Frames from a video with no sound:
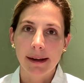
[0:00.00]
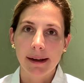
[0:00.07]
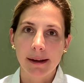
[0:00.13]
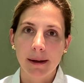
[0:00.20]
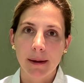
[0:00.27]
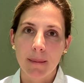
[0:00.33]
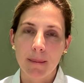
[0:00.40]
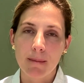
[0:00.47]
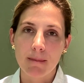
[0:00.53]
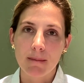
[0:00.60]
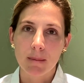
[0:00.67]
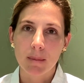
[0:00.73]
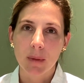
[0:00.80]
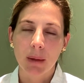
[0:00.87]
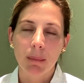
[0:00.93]

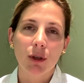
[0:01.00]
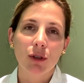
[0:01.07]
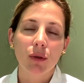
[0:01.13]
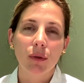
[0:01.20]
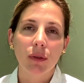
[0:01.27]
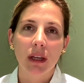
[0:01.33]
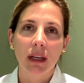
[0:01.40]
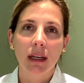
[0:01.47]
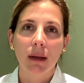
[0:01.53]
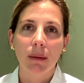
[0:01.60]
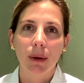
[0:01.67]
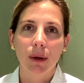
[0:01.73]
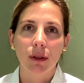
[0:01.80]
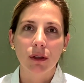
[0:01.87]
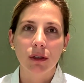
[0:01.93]
I'm also thinking
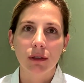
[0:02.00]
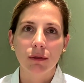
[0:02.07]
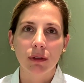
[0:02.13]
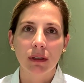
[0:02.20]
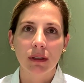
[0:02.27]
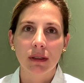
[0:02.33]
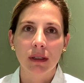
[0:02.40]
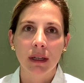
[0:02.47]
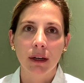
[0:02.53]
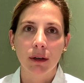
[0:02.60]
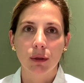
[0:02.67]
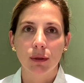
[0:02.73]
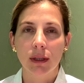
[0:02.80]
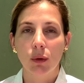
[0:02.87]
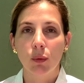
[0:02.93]
about the different
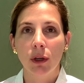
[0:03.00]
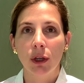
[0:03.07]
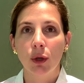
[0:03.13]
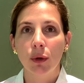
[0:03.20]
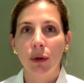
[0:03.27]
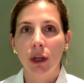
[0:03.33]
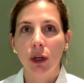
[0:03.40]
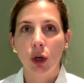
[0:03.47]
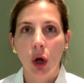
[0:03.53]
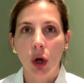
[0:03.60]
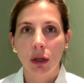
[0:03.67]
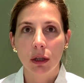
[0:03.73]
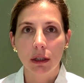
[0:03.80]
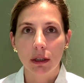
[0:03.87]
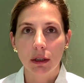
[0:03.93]
scenarios. Like when you're in
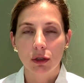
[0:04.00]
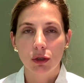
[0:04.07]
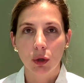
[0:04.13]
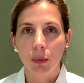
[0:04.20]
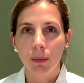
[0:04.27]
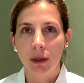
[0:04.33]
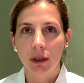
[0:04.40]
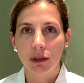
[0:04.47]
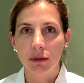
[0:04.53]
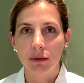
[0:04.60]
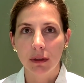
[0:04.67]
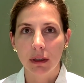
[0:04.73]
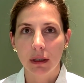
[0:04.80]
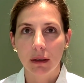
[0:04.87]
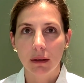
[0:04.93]
college, so much
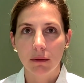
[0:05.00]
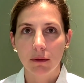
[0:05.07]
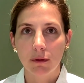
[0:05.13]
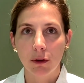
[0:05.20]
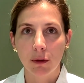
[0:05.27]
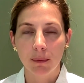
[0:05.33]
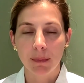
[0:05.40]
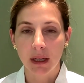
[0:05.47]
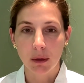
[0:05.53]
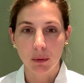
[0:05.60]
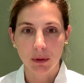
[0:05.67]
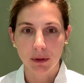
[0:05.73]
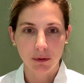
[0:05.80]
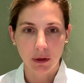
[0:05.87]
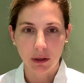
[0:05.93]
of it for me
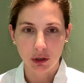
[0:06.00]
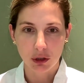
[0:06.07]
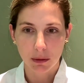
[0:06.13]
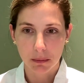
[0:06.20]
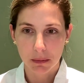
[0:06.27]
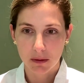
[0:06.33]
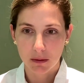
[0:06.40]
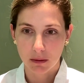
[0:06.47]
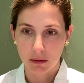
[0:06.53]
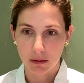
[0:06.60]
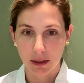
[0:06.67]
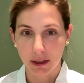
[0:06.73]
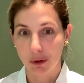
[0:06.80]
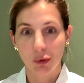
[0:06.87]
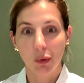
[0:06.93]
was friendships.
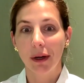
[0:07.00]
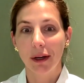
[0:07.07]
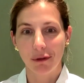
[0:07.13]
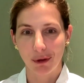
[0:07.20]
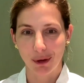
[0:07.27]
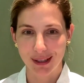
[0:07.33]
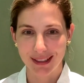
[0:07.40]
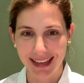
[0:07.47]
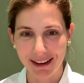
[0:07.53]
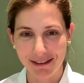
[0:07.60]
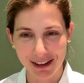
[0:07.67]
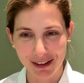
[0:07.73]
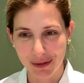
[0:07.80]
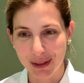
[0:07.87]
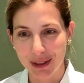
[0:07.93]
Like
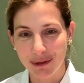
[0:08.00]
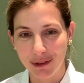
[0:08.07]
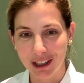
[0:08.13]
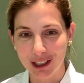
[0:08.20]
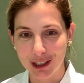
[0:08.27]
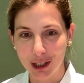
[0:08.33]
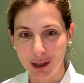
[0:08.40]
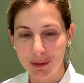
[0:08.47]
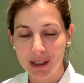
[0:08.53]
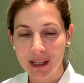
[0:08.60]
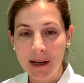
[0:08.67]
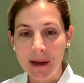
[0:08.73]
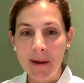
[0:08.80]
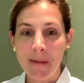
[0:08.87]
24/7 was friendships.